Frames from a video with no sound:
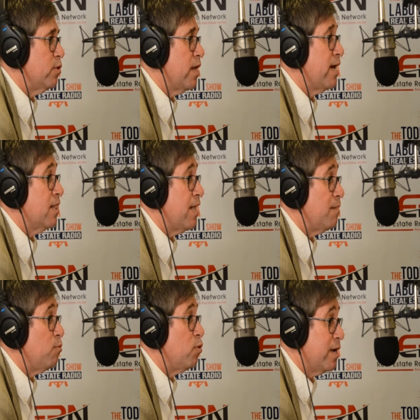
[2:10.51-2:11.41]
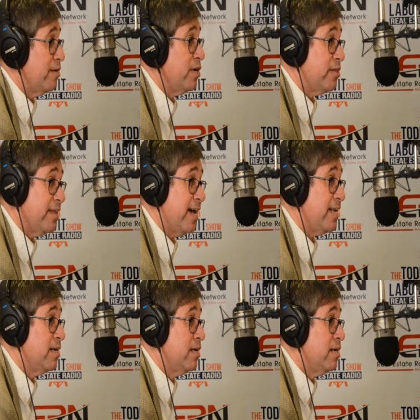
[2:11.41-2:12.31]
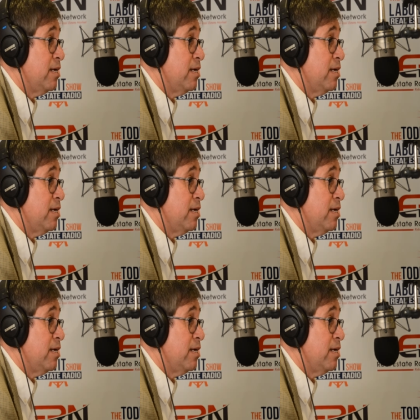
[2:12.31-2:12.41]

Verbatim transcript: rely a lot more heavy on that.